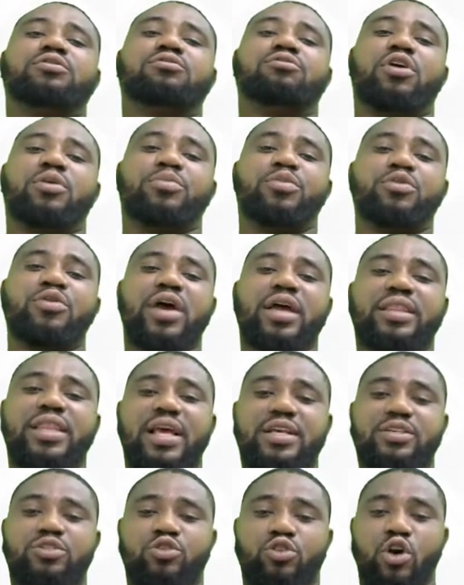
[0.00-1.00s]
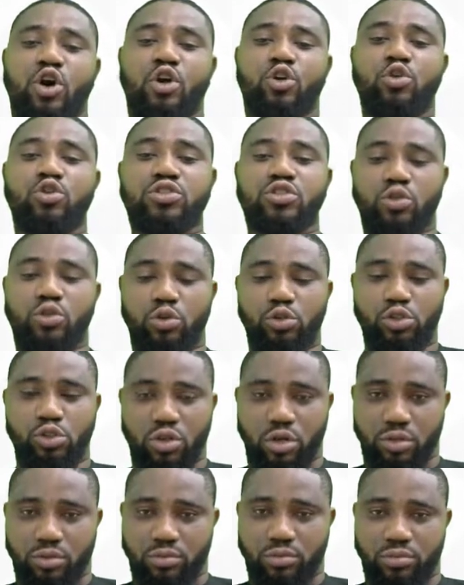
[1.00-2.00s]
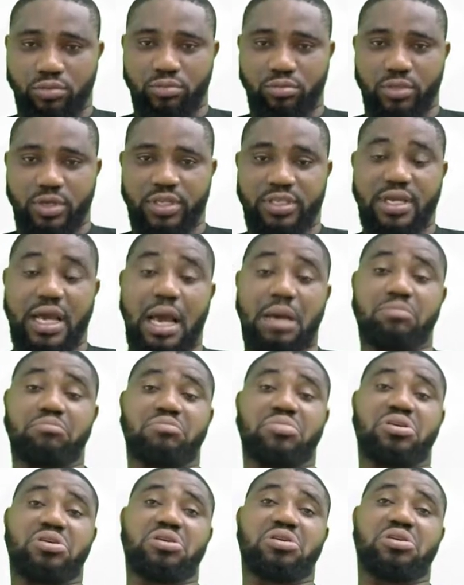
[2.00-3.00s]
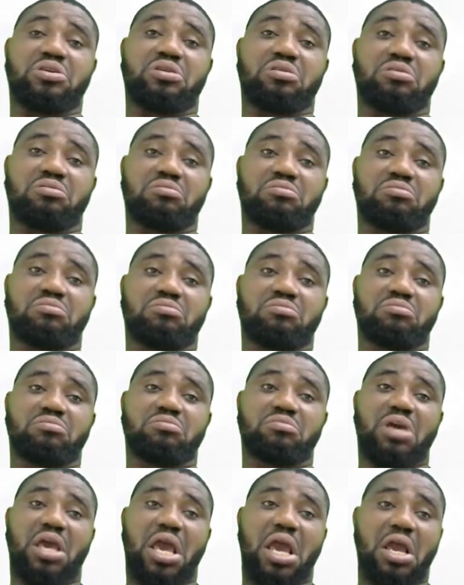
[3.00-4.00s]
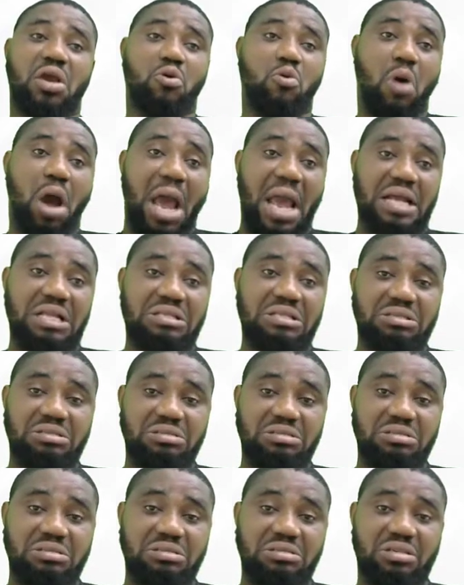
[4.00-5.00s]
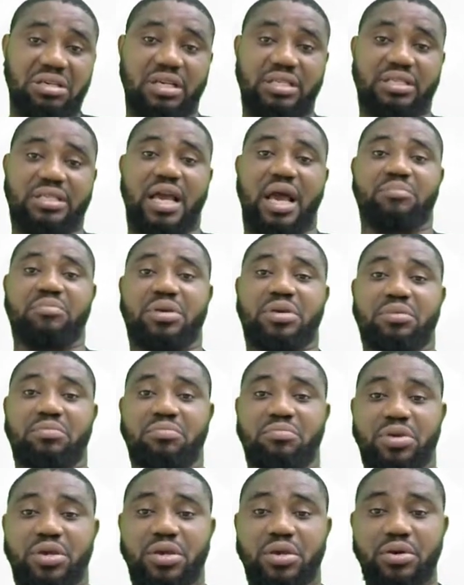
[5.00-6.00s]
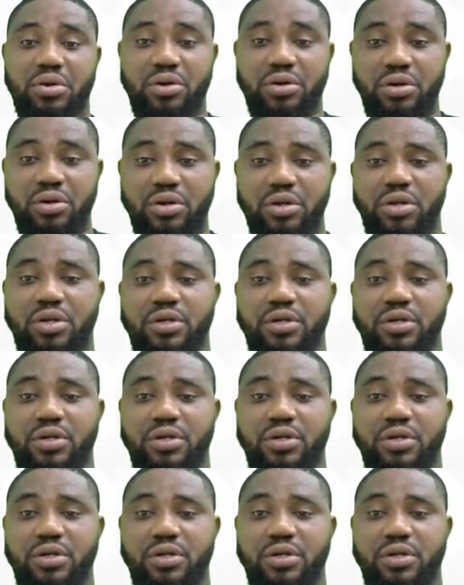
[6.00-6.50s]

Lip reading: For biuret test, to the unknown solution, it can be egg white, it can be milk.